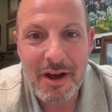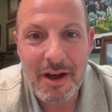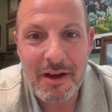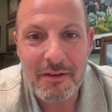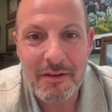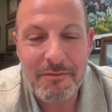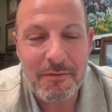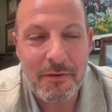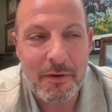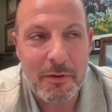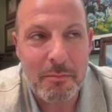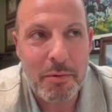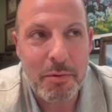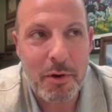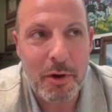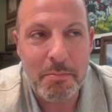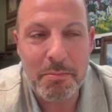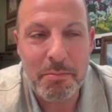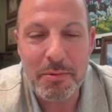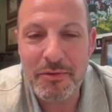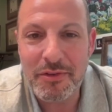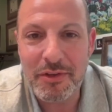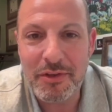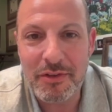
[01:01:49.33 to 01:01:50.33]
for
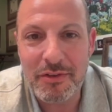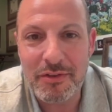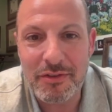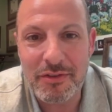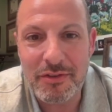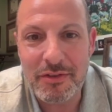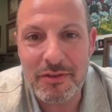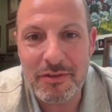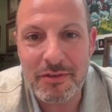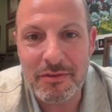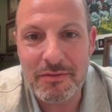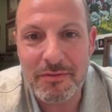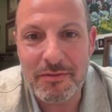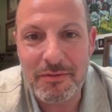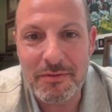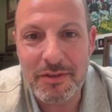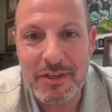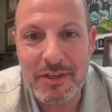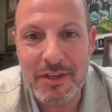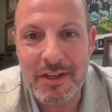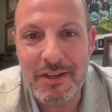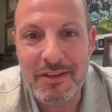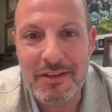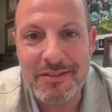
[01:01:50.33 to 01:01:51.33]
purposes of
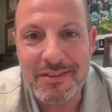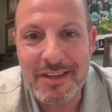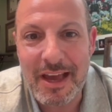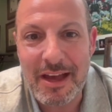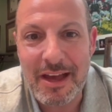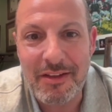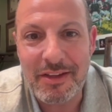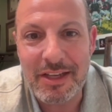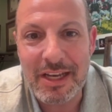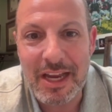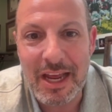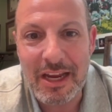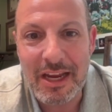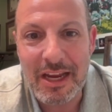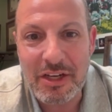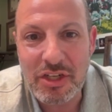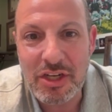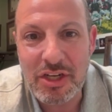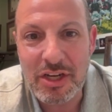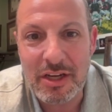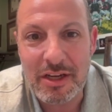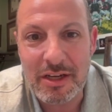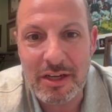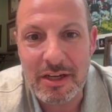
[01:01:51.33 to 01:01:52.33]

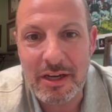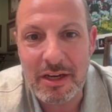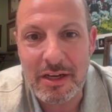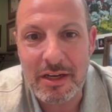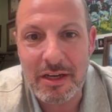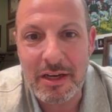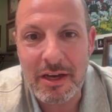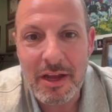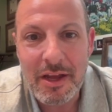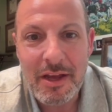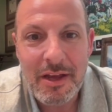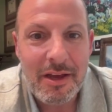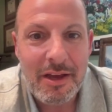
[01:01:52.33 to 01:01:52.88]
desalination